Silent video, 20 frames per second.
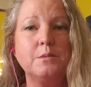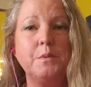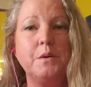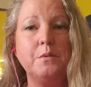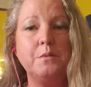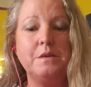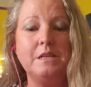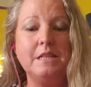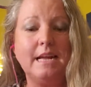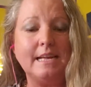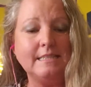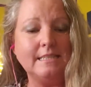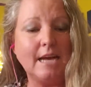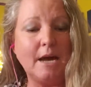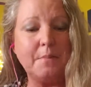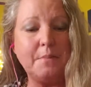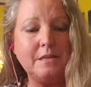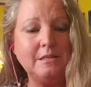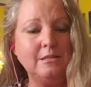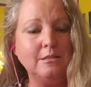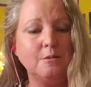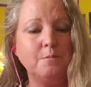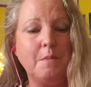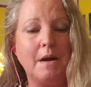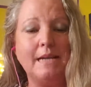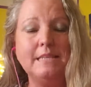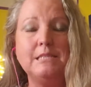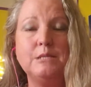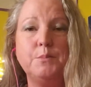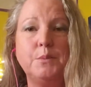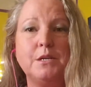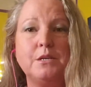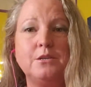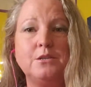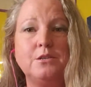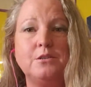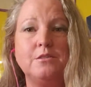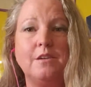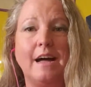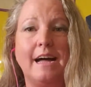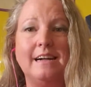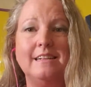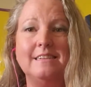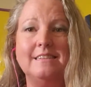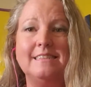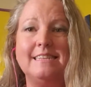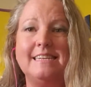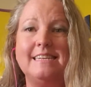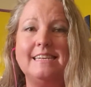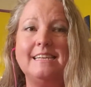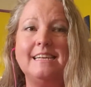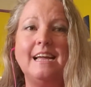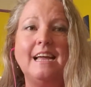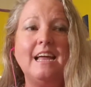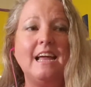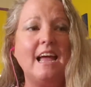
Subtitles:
But when I tap into my spirituality